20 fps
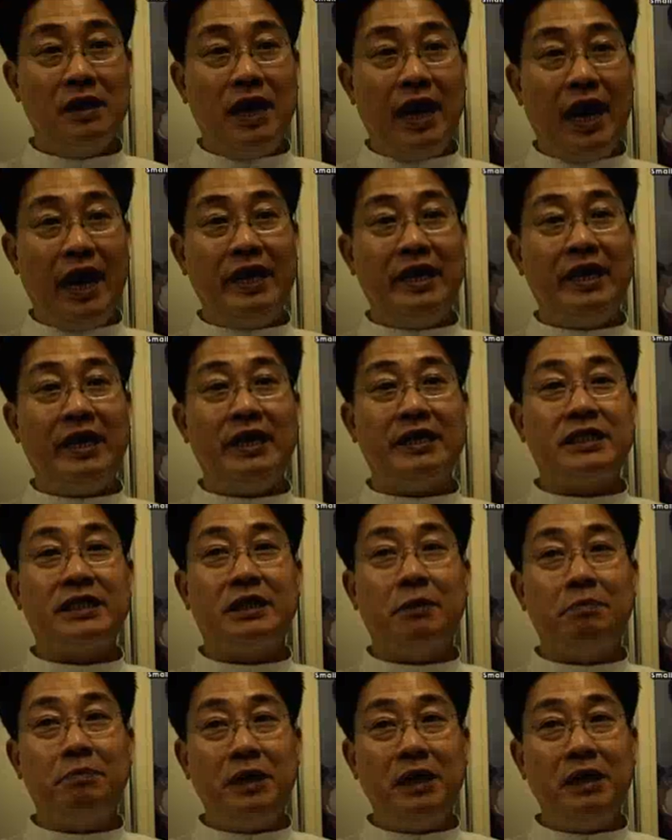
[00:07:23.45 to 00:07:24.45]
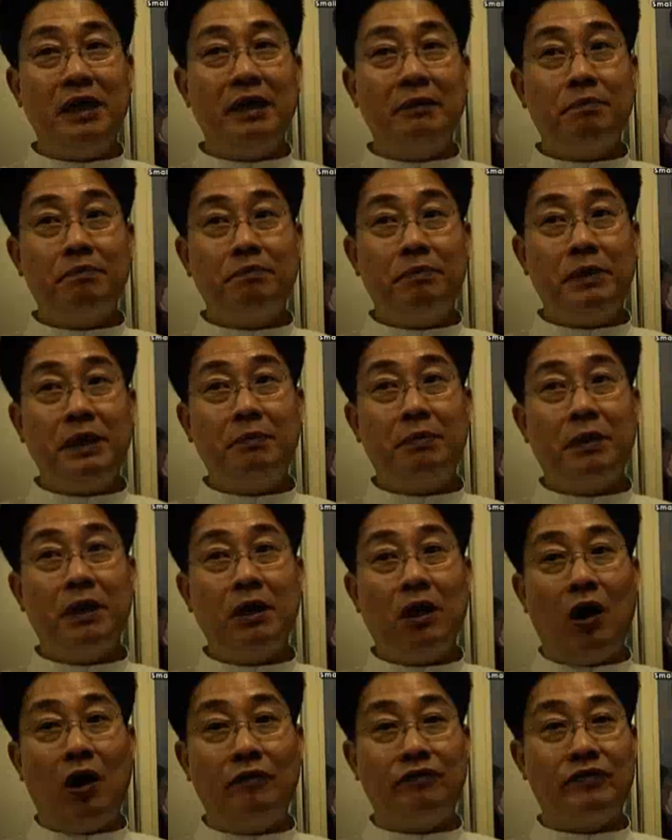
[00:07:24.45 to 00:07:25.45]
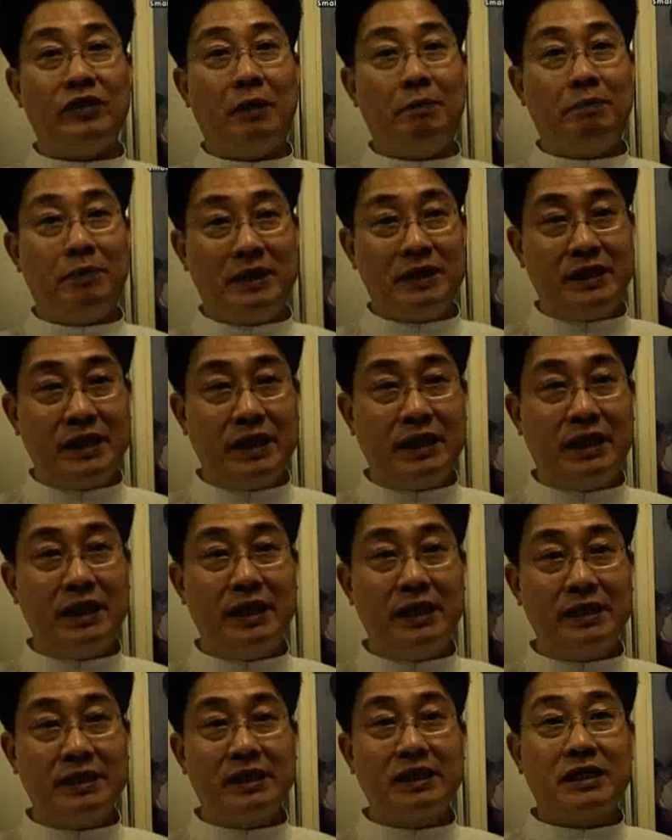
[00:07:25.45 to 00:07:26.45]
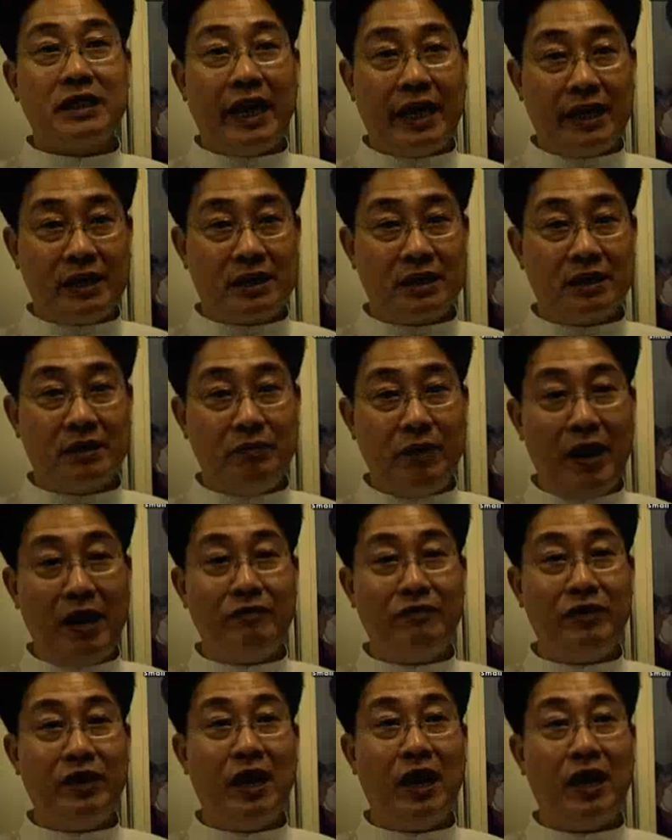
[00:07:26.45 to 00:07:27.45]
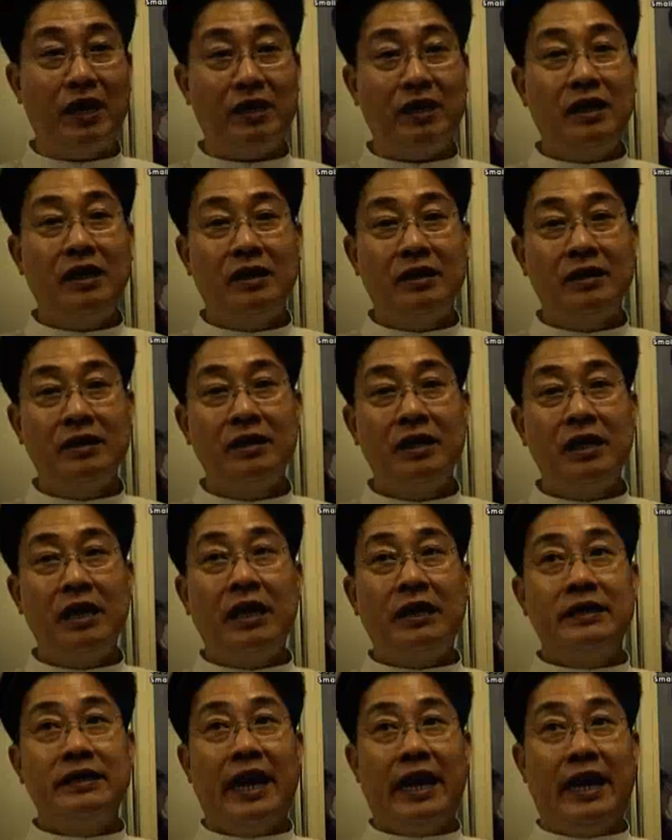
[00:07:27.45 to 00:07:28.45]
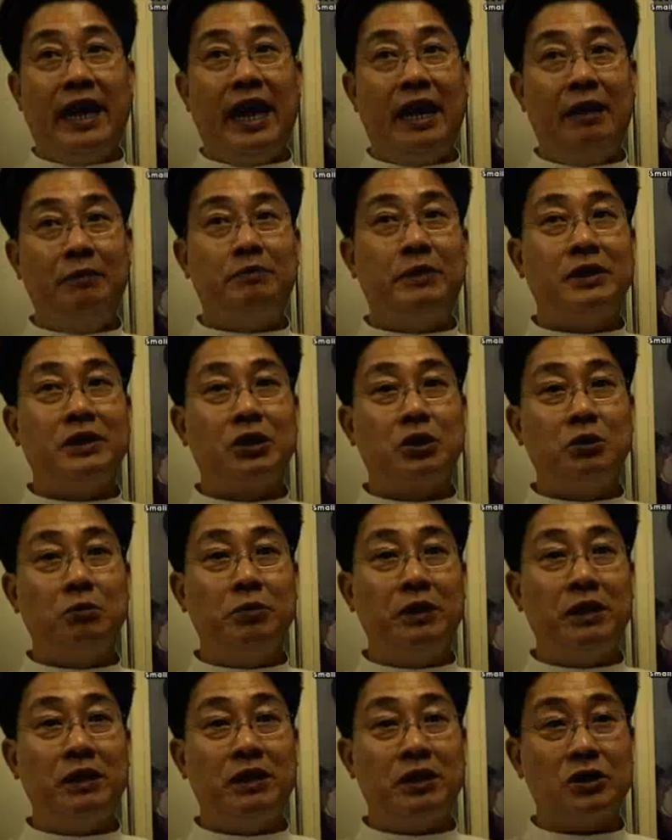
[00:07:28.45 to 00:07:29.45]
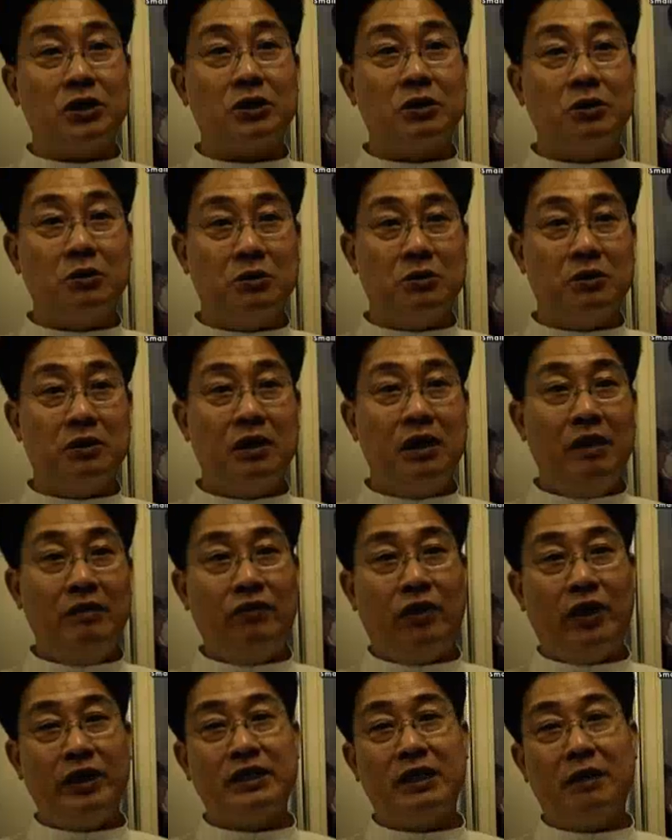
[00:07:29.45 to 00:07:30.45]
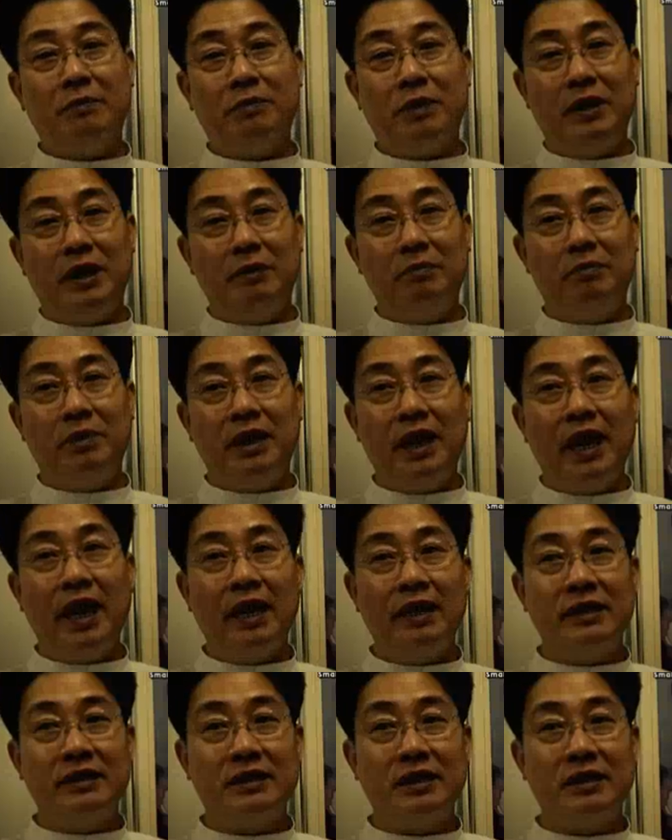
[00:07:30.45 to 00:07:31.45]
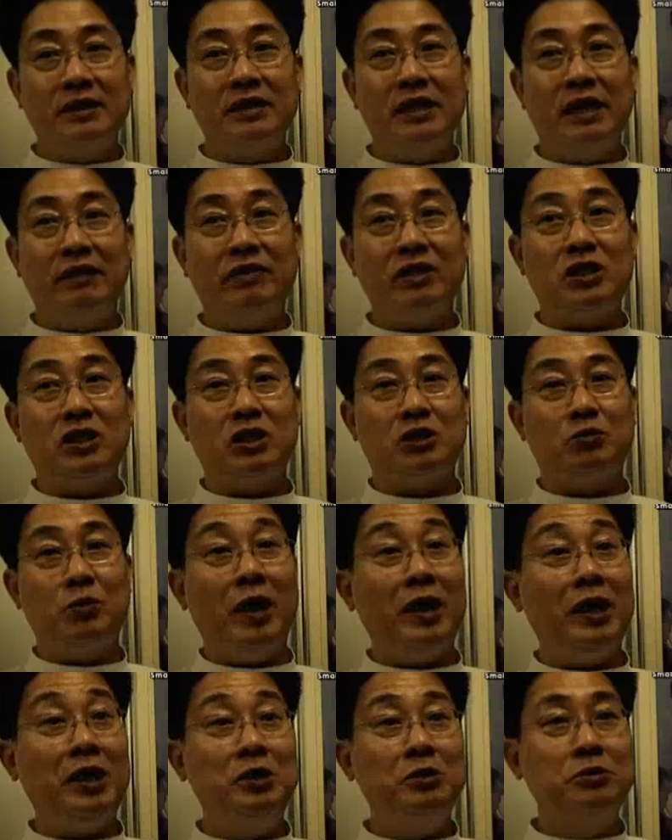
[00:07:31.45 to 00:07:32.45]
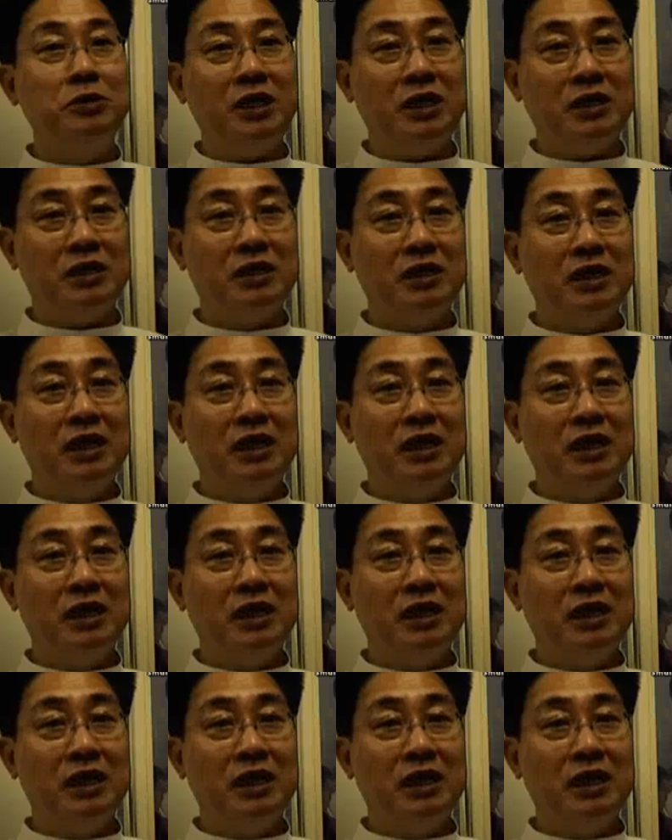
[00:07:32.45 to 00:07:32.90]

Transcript: And it's the people of the particular state where we are in that help us to build the school. For example, in Penang, St. Xavier's is very unique.